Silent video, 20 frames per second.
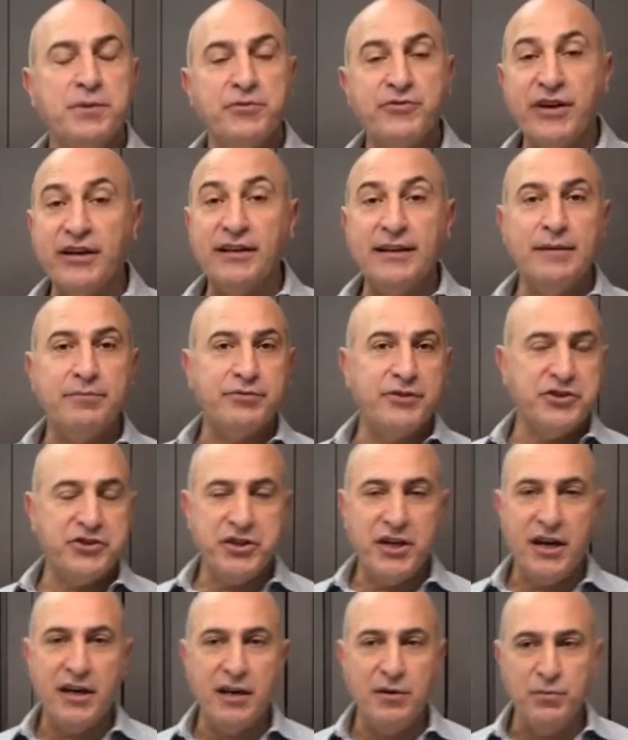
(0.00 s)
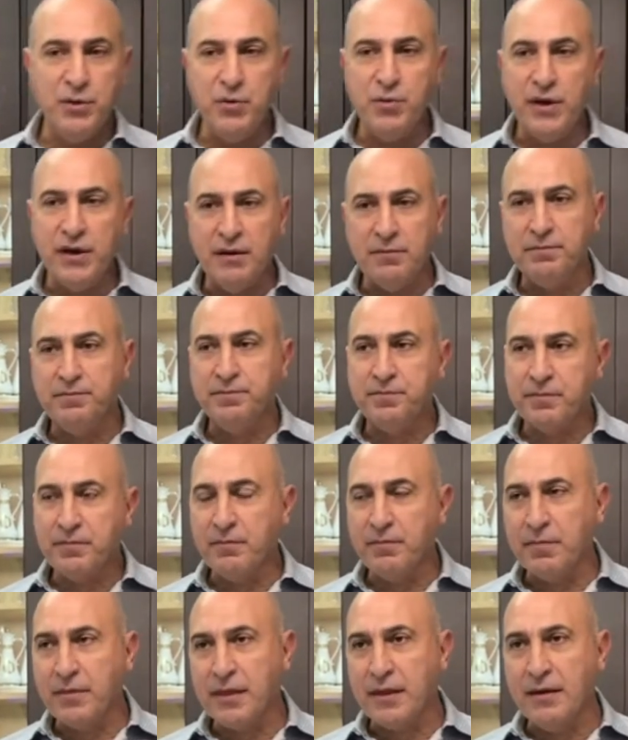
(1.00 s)
we greatly appreciate it. We
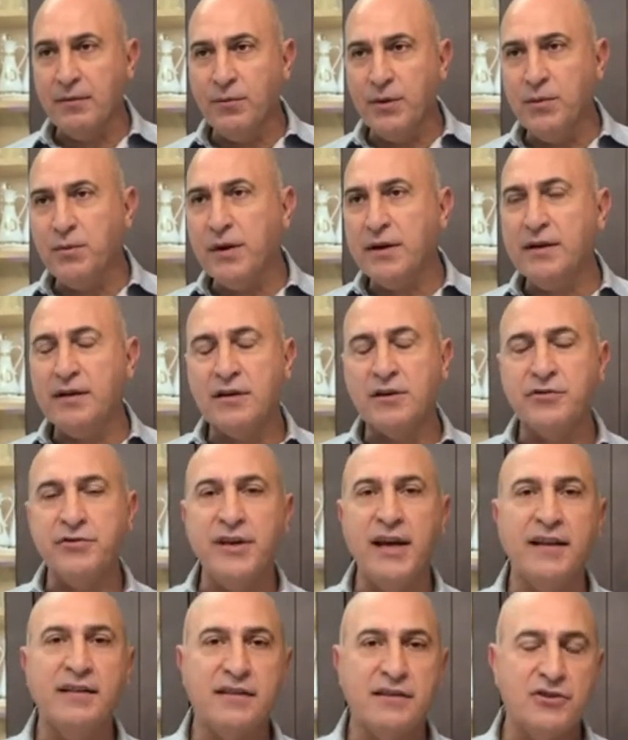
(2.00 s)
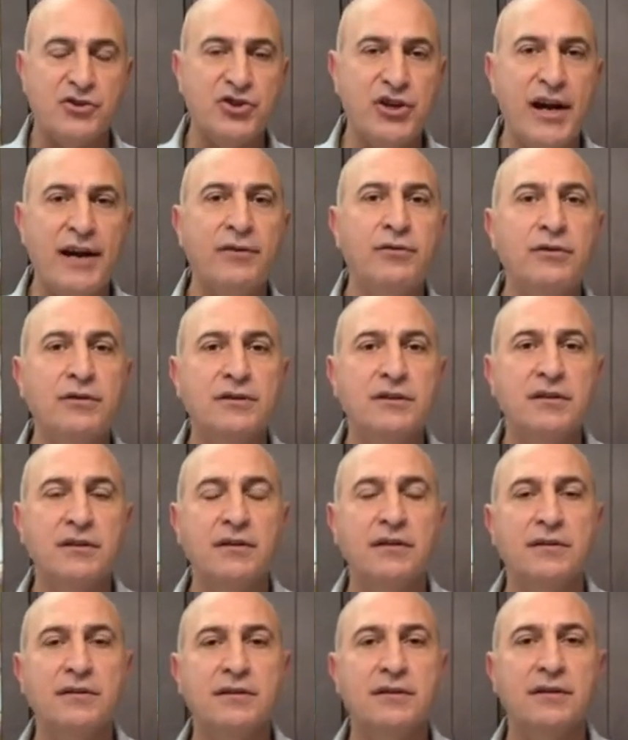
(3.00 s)
wanted to create this channel
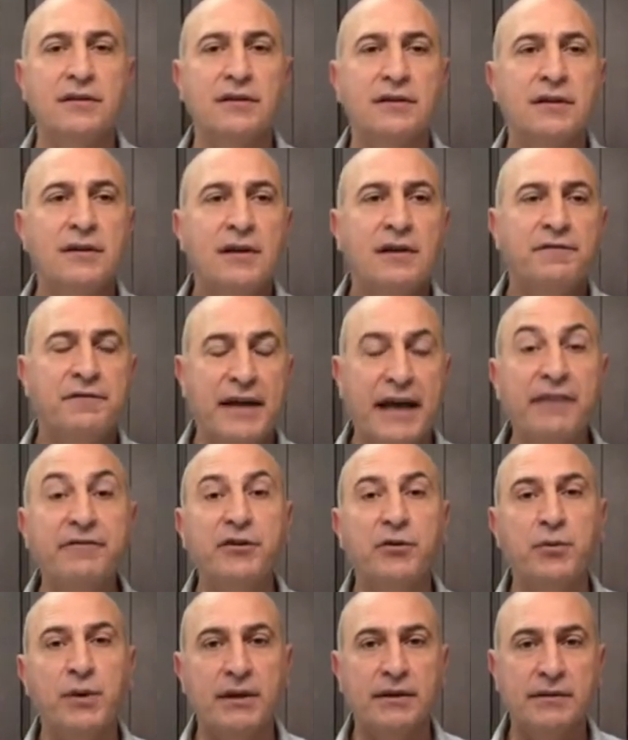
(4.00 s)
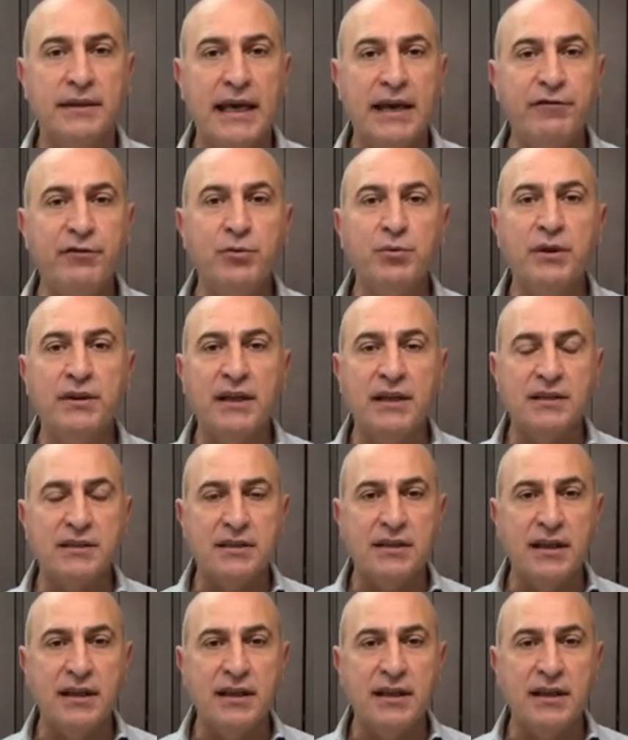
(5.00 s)
for everyone